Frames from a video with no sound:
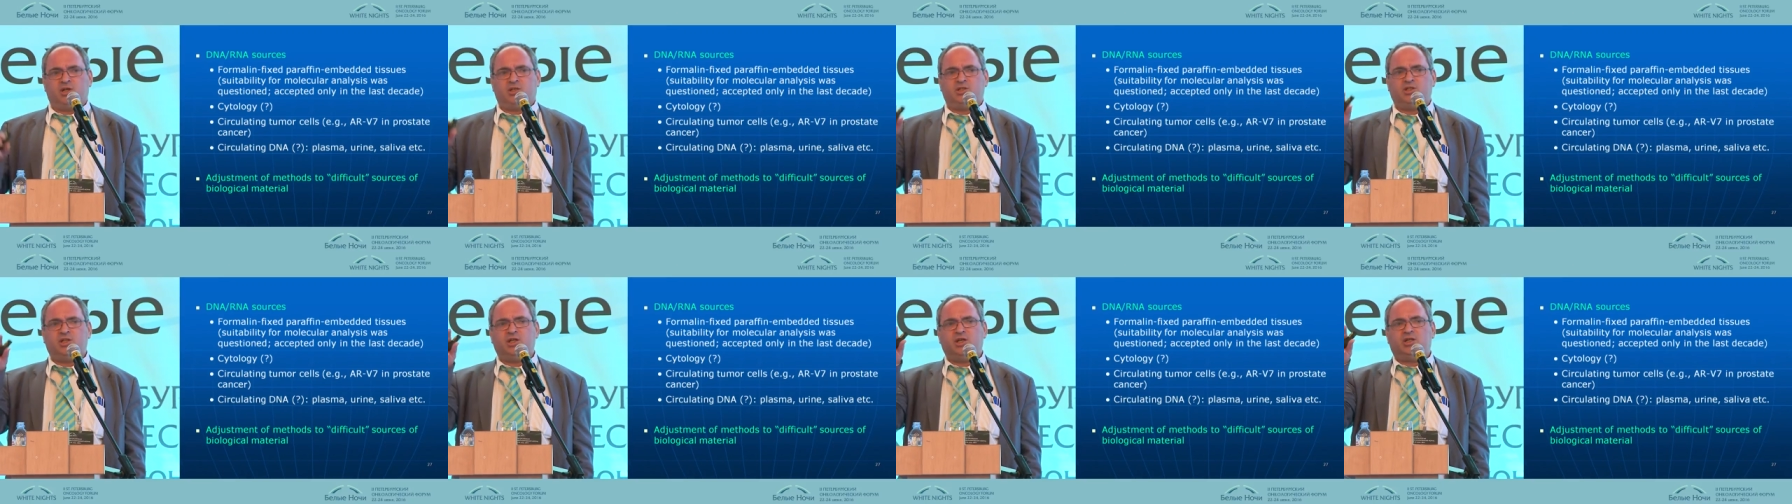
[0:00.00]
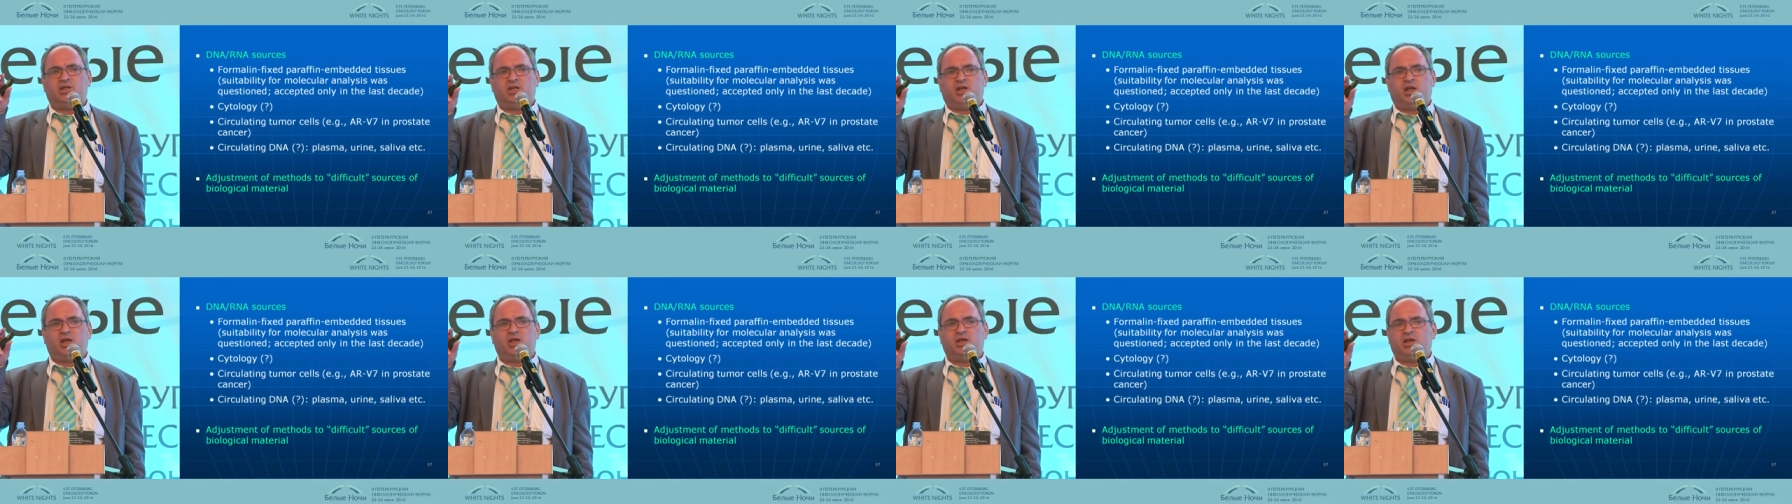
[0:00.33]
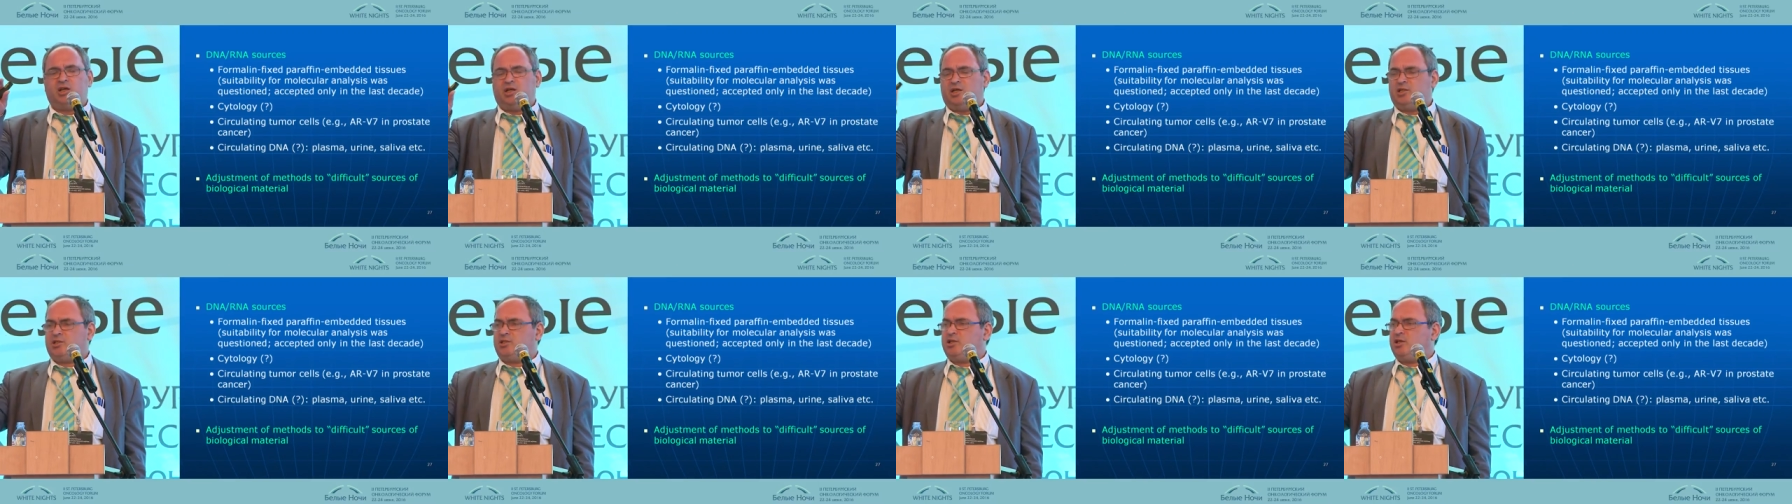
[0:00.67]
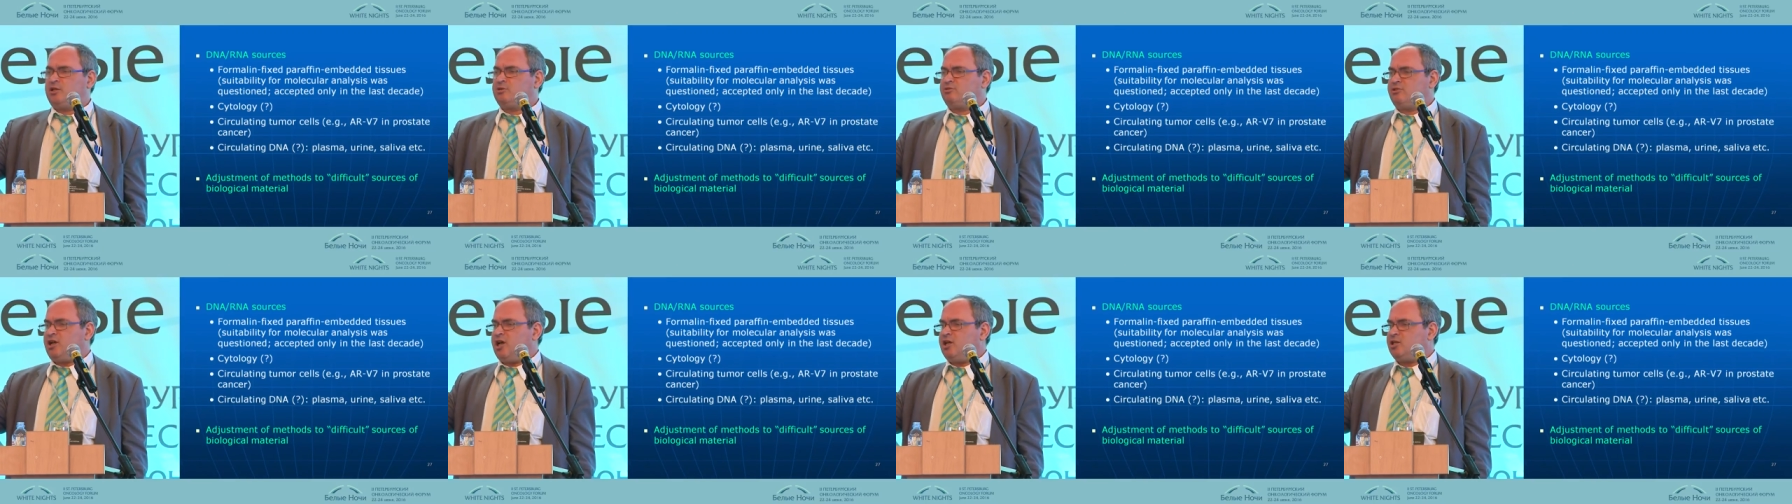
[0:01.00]
D N A is
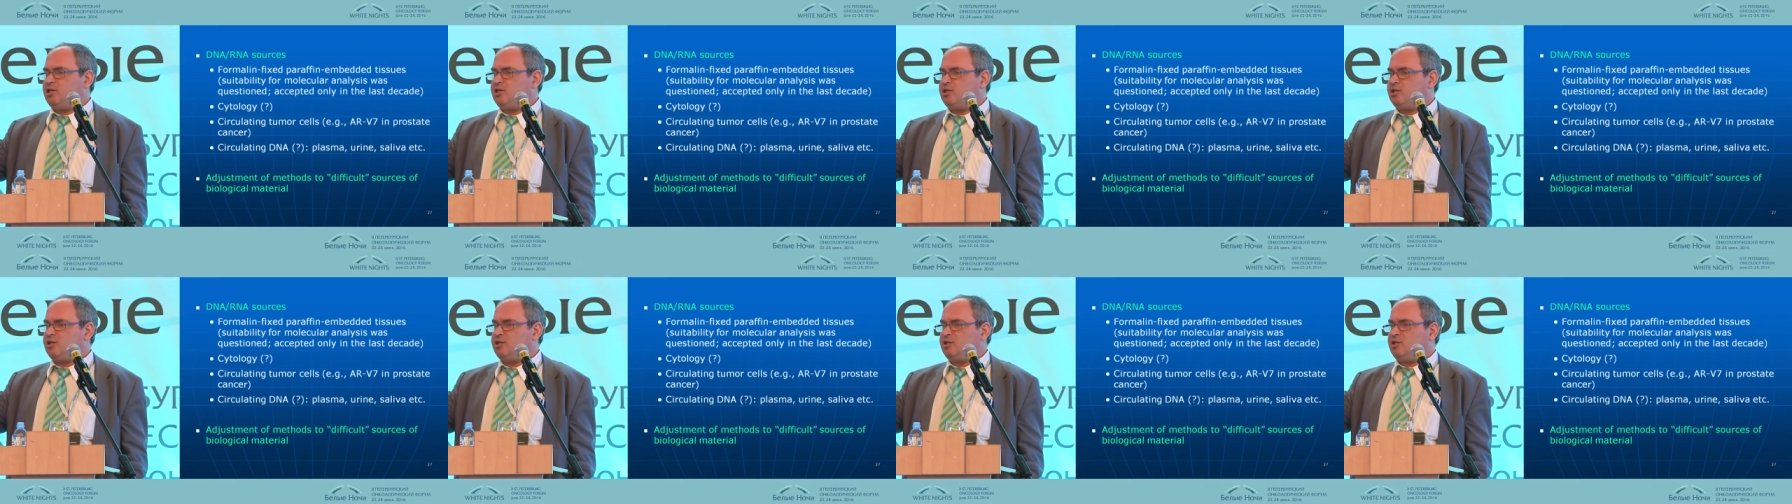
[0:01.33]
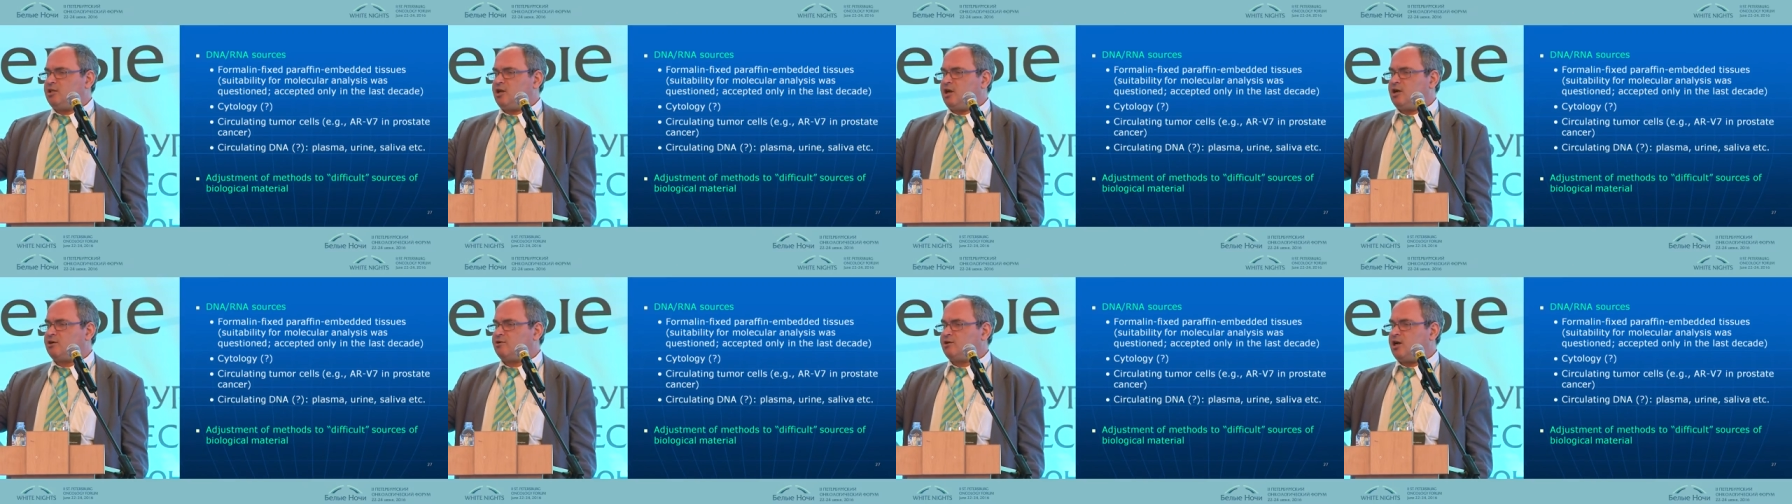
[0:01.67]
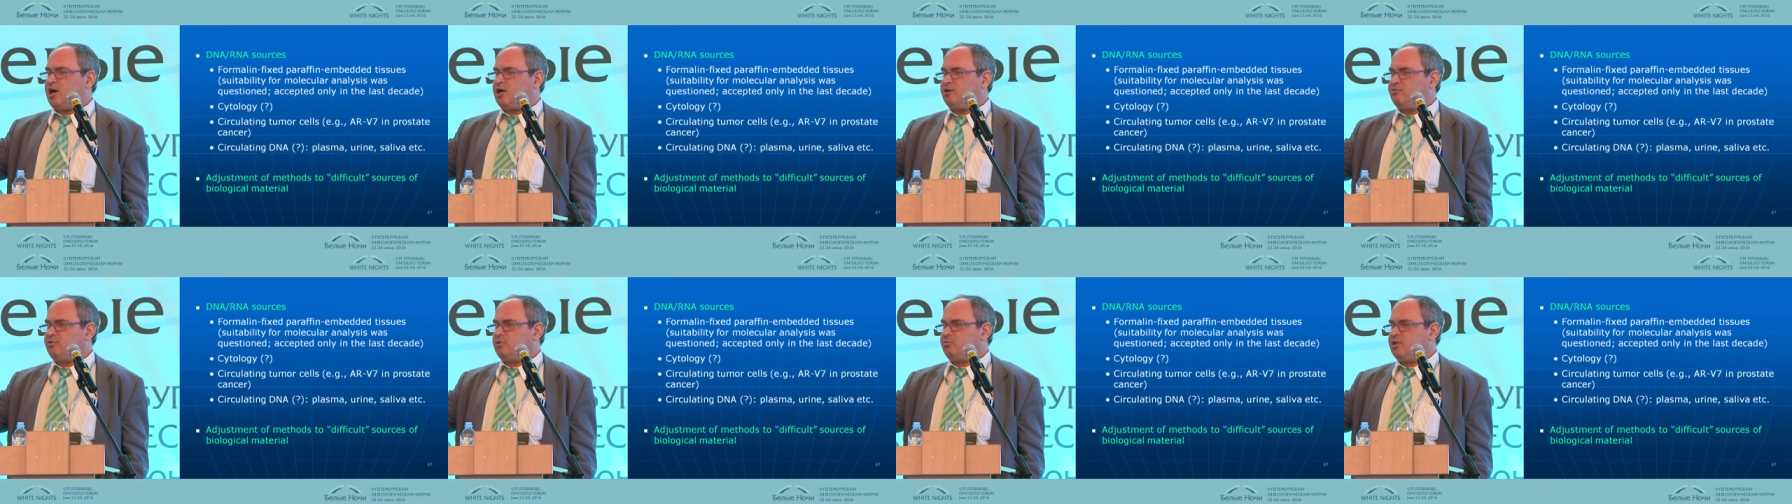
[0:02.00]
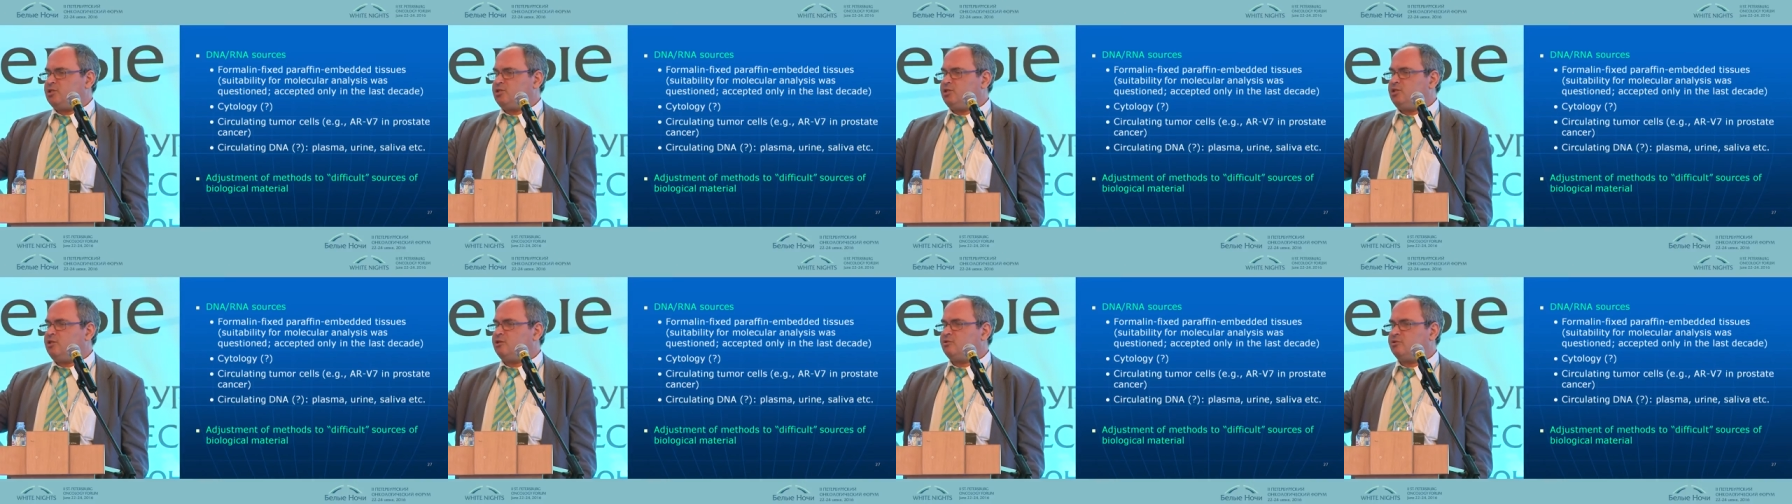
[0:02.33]
degraded in archival
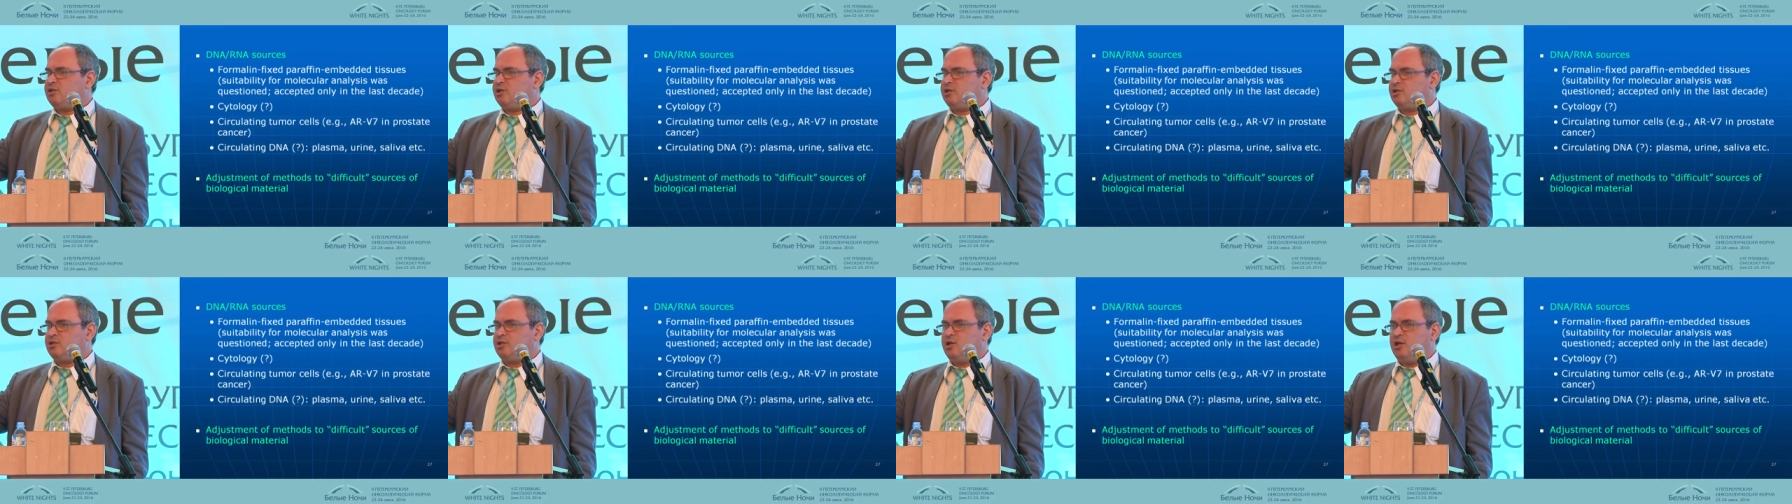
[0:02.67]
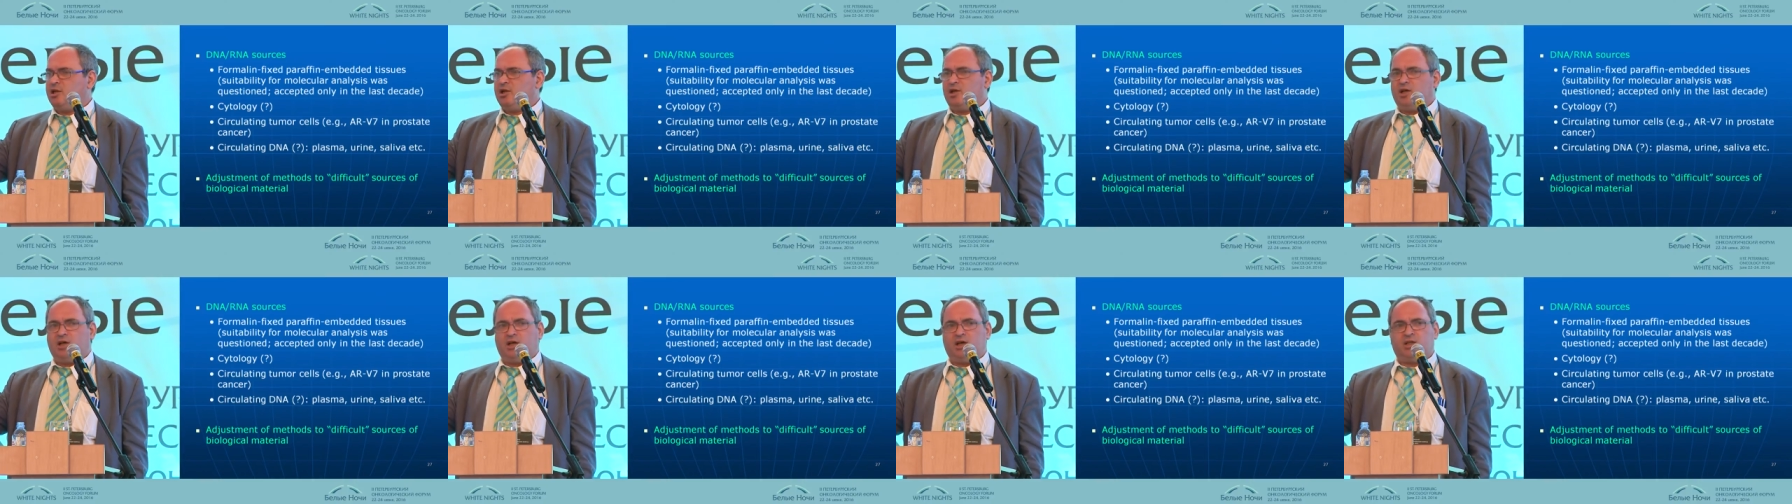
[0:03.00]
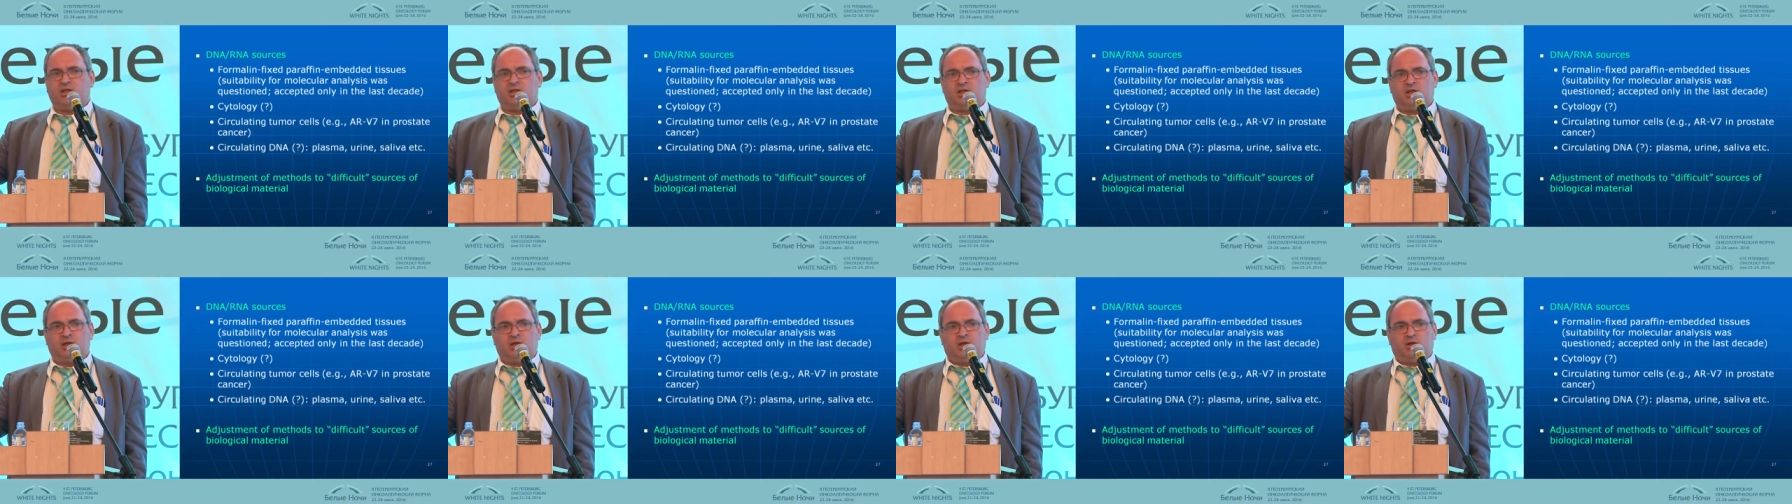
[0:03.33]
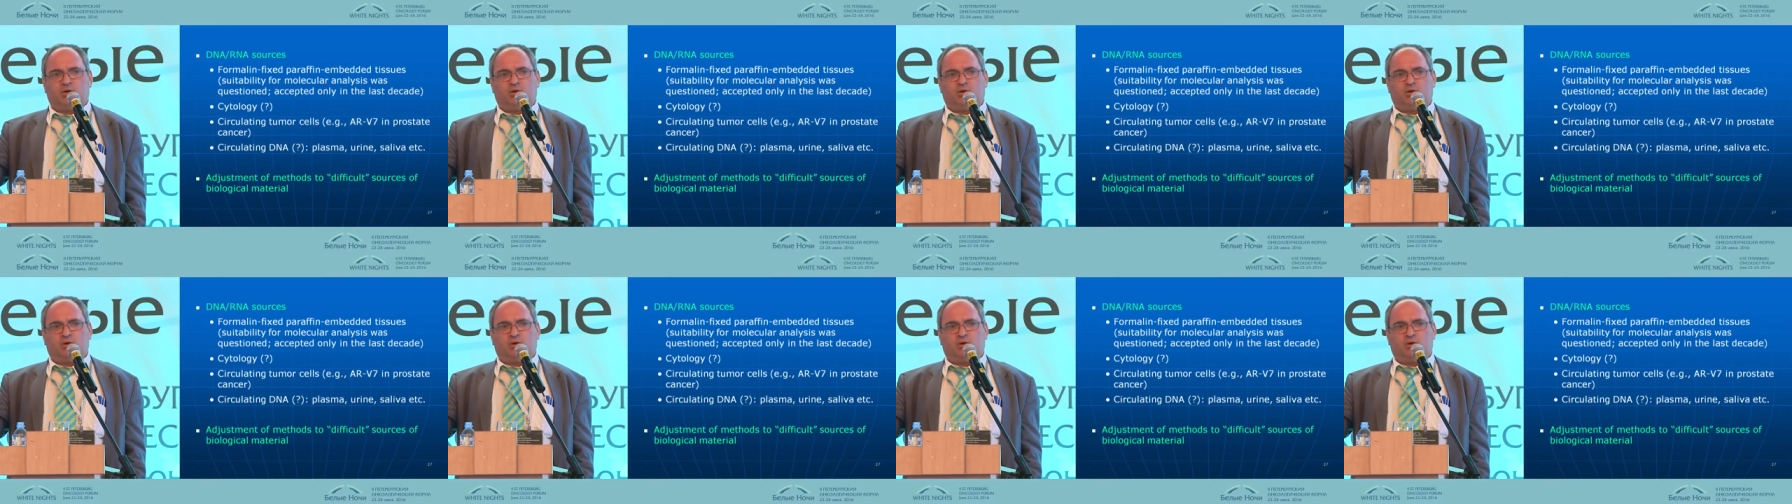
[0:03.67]
material and